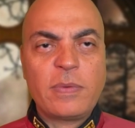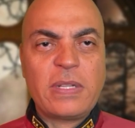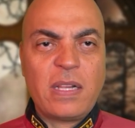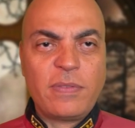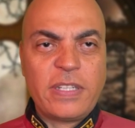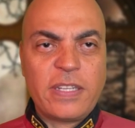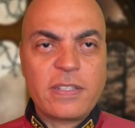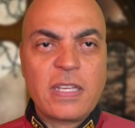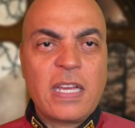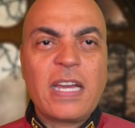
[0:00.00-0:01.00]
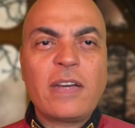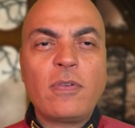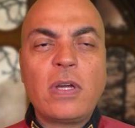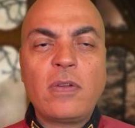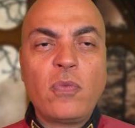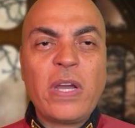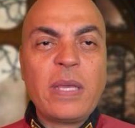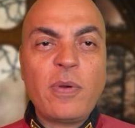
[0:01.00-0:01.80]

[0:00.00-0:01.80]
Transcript: with elven ears, way